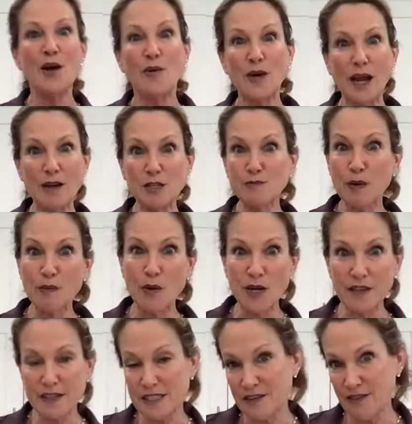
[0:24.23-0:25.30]
When I was
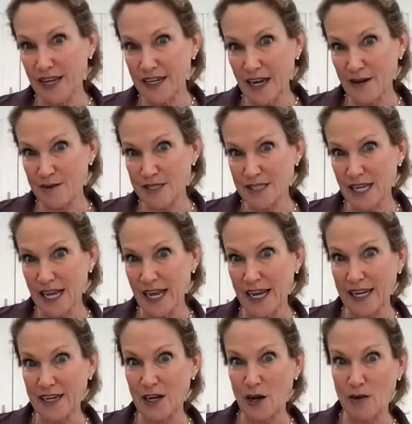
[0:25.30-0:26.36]
promoting this event, I was
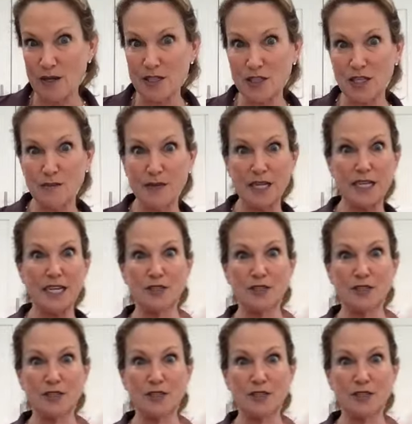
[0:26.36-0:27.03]
saying, you know, it's going to be,